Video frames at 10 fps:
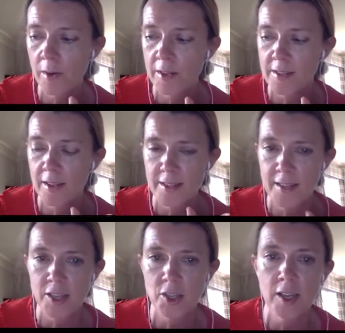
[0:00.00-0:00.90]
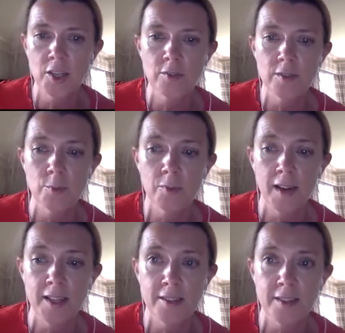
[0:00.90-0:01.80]
where as an educational
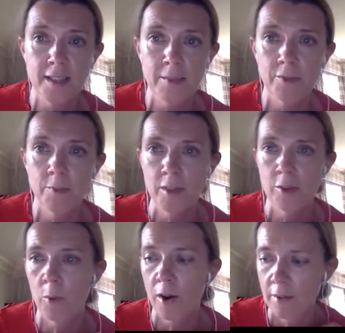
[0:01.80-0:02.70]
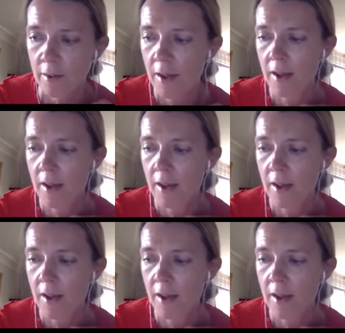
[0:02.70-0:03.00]
supervisor, I see them from year one